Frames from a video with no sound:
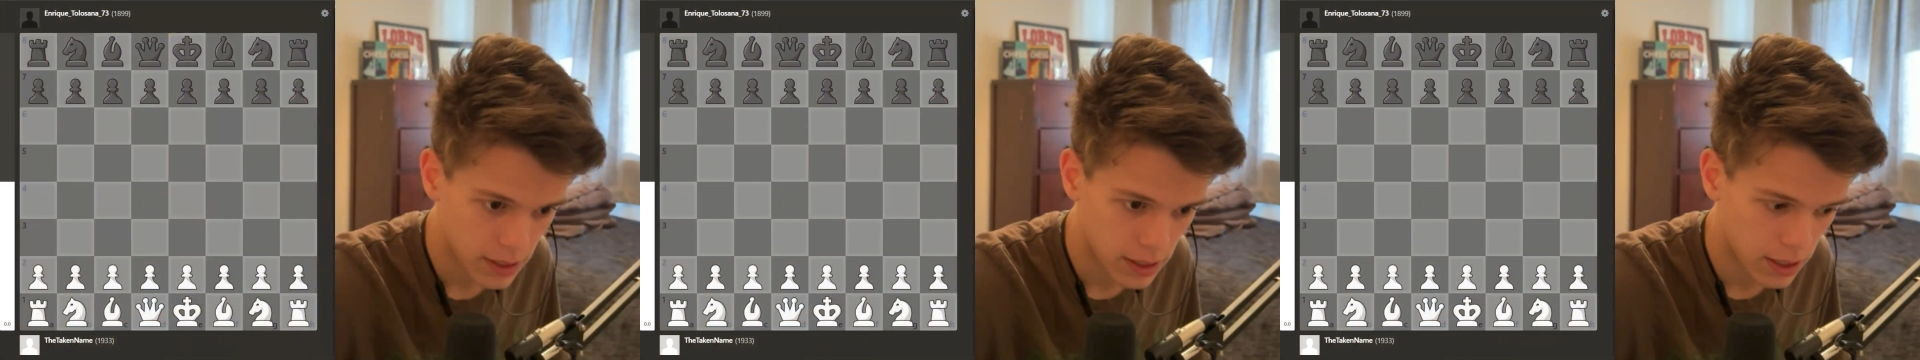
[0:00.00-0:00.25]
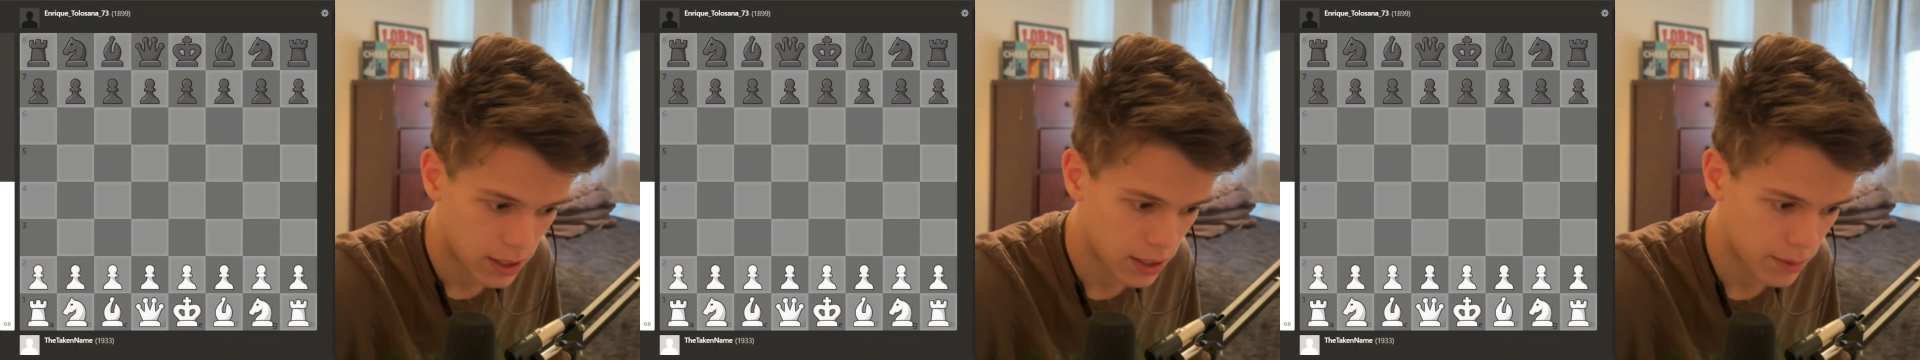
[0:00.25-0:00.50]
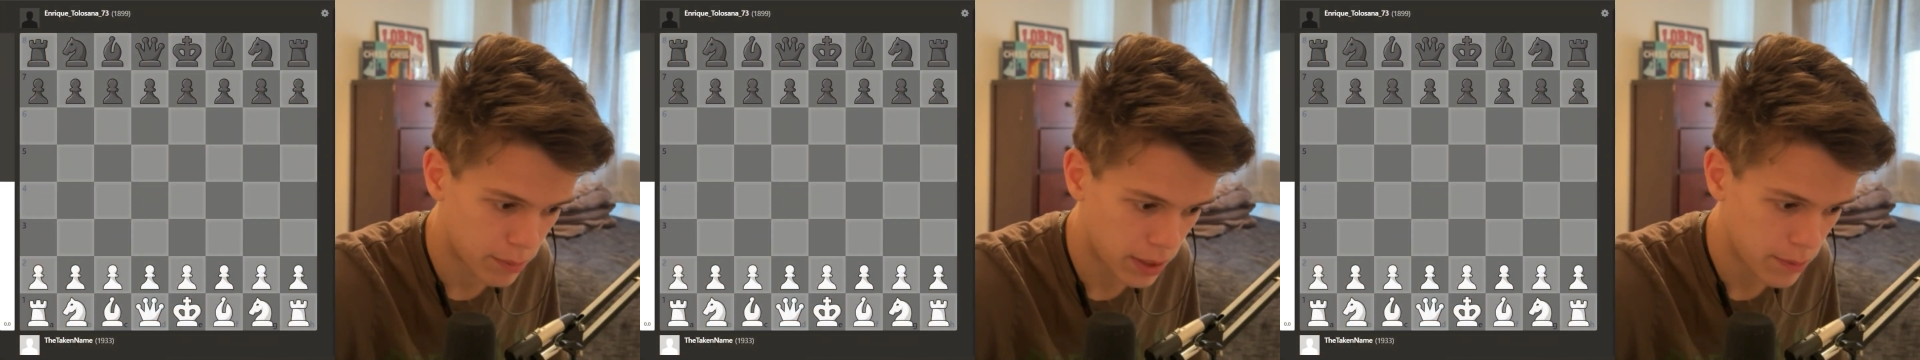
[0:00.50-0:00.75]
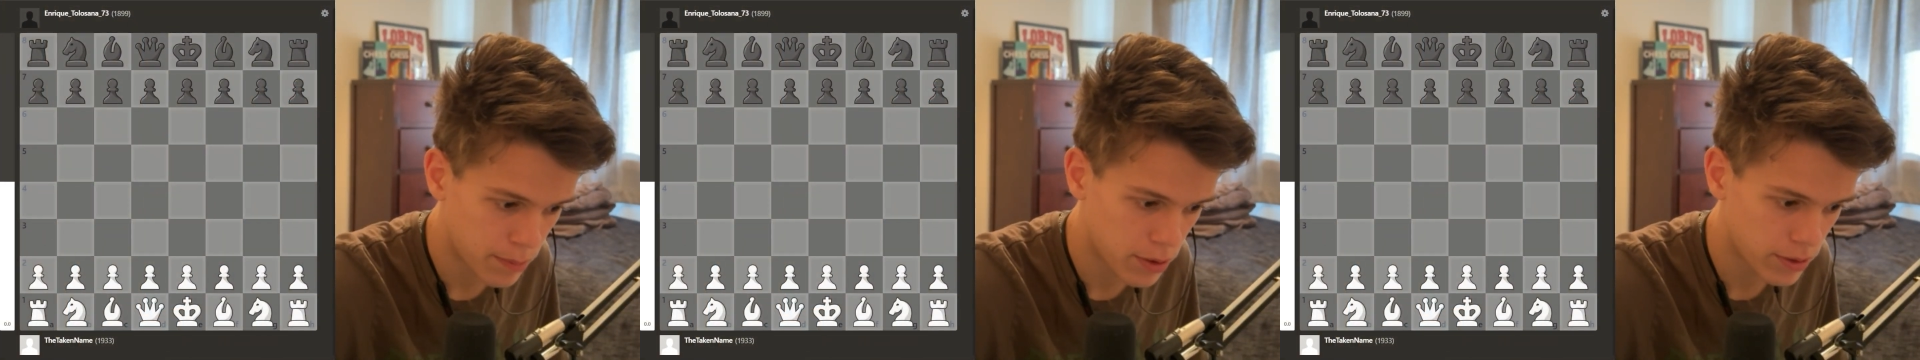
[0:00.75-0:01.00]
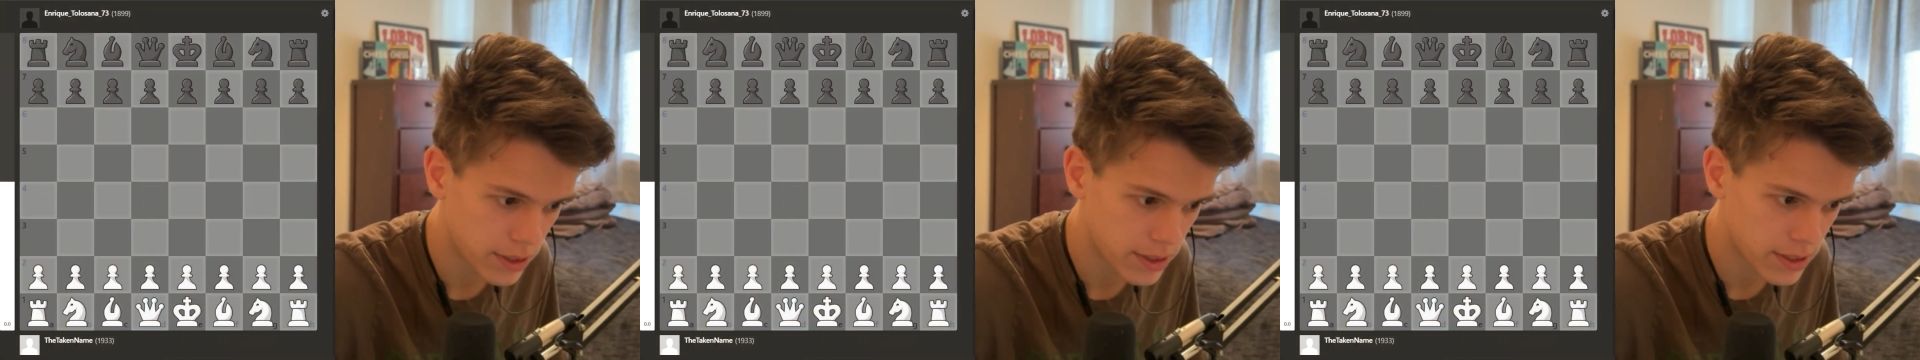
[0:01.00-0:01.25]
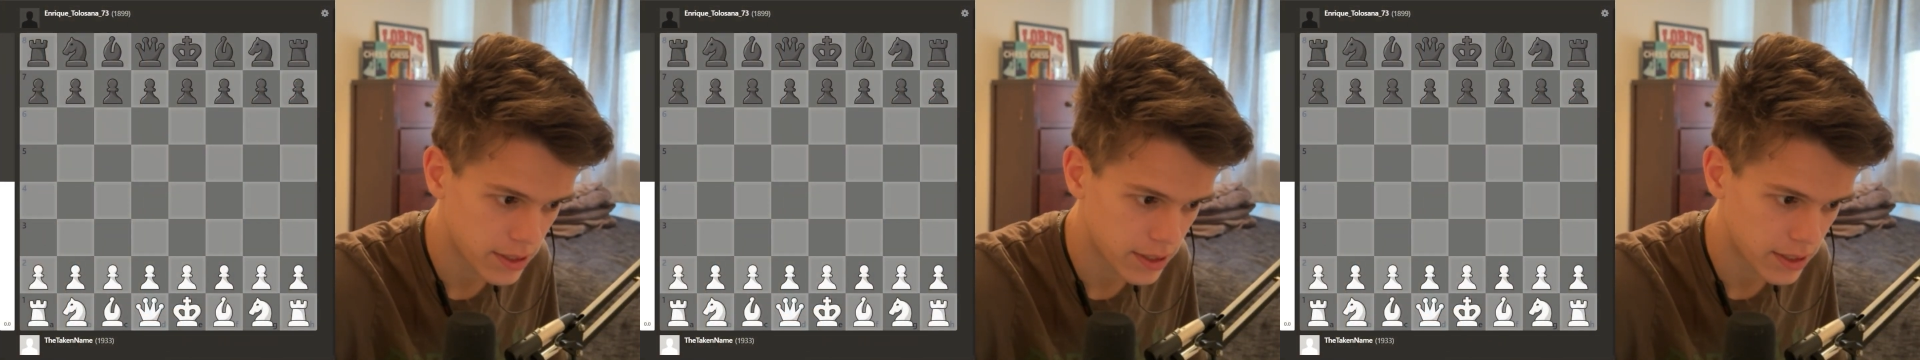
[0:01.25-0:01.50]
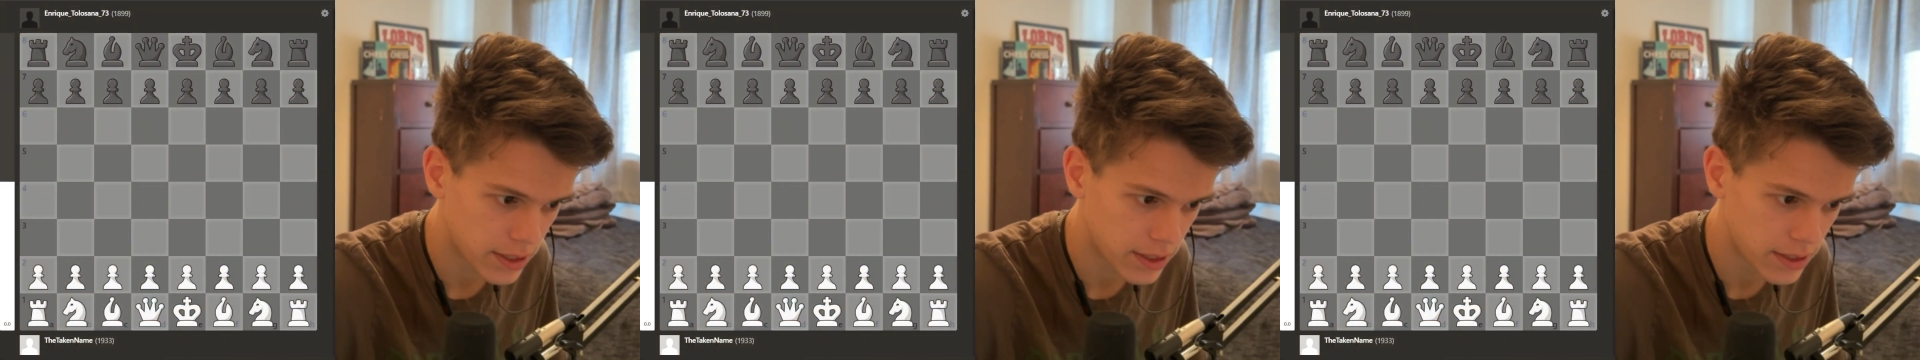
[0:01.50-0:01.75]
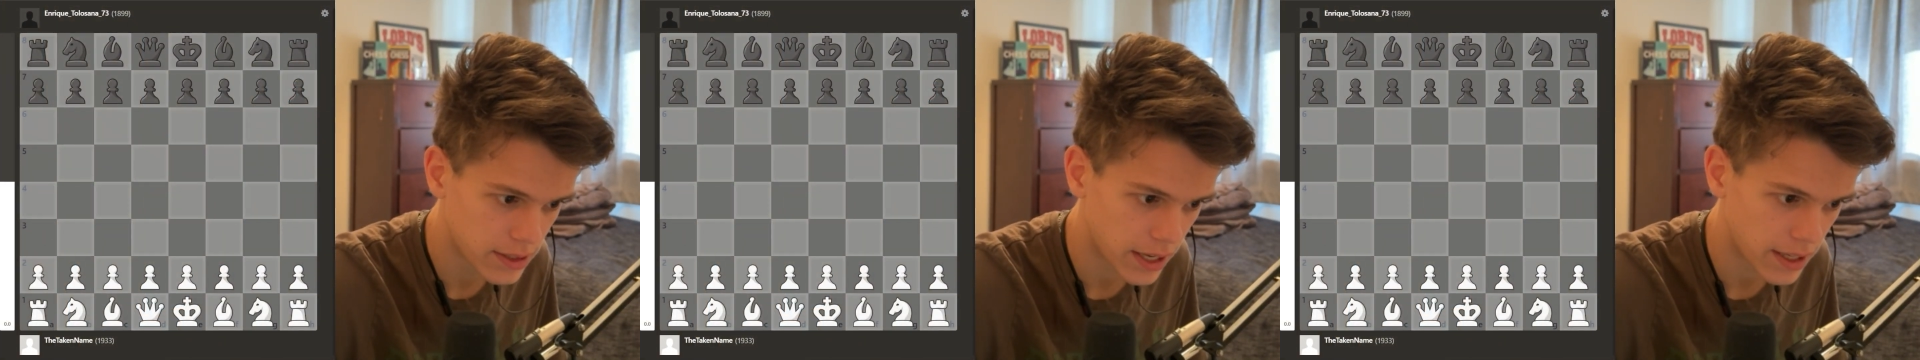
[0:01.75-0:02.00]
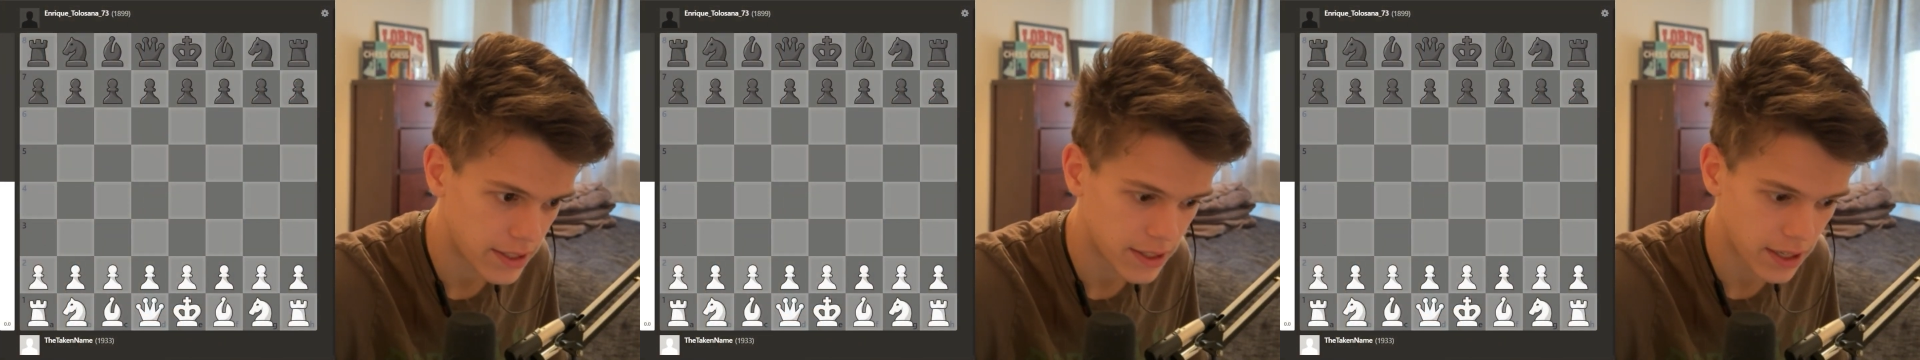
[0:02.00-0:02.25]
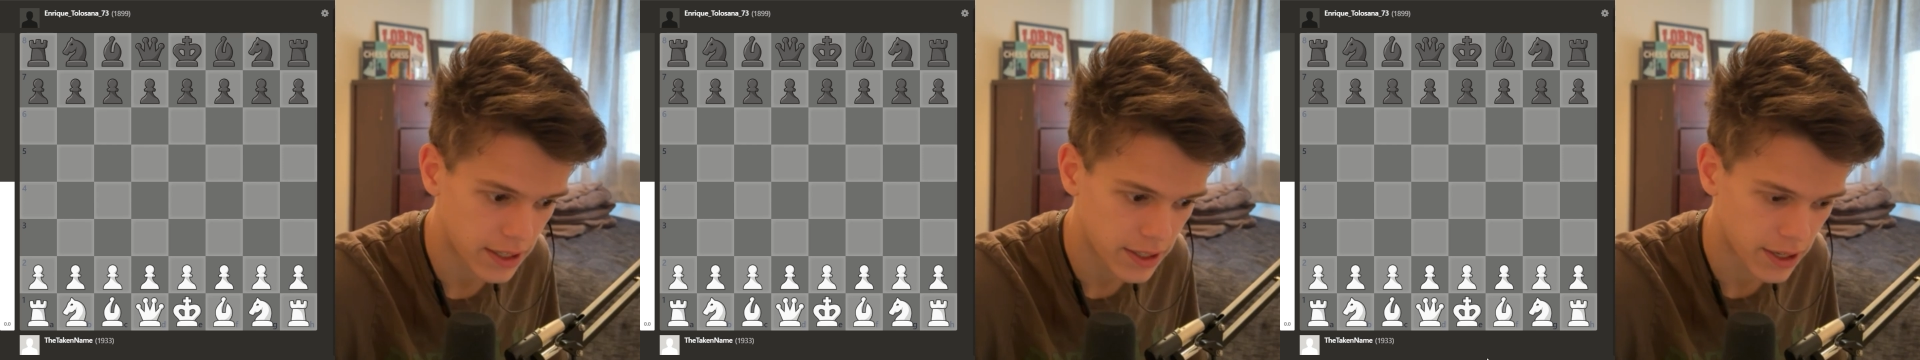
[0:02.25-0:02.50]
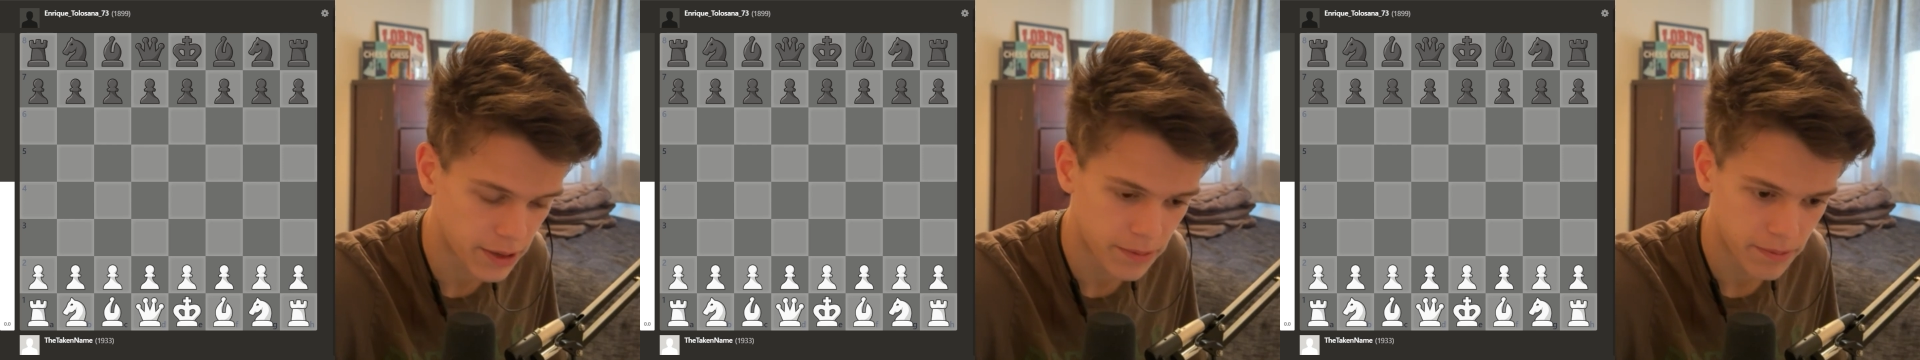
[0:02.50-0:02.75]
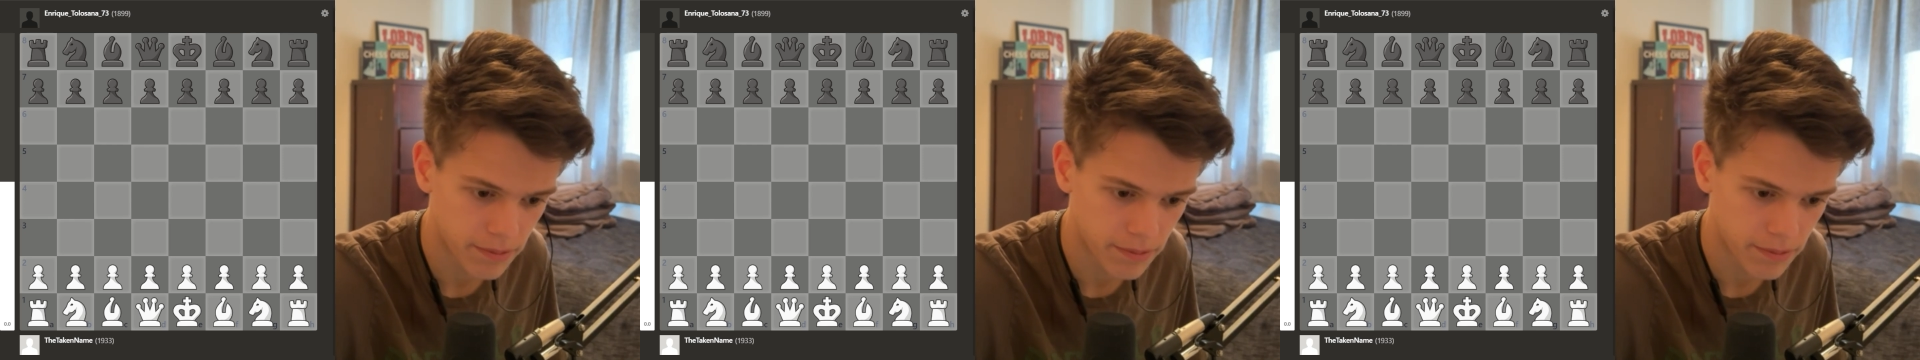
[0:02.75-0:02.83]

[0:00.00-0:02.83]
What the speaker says: My opponent is 1899,